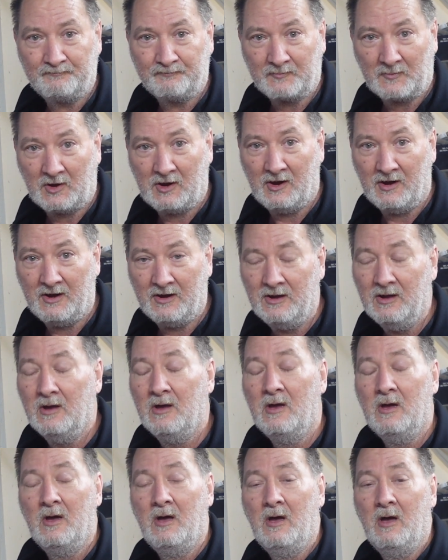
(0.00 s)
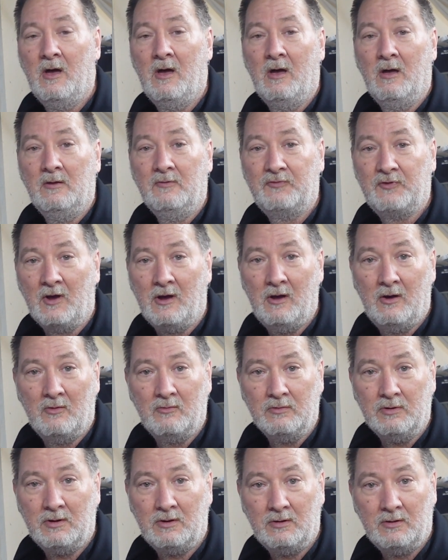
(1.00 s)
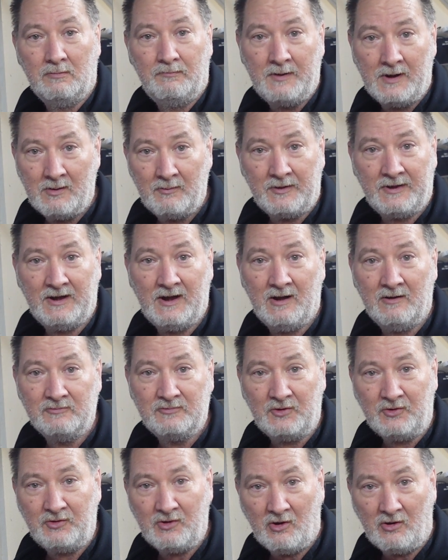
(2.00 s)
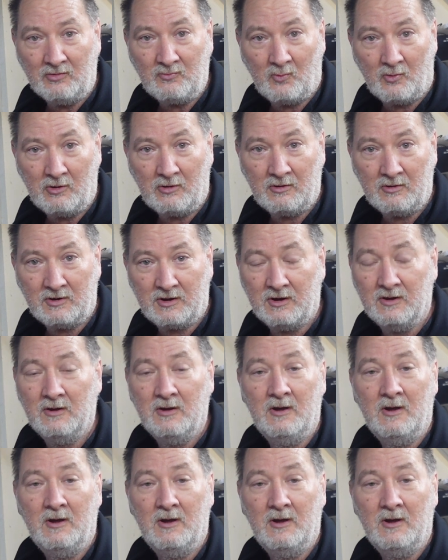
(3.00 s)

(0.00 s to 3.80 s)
Okay, so being able to get out and do yard work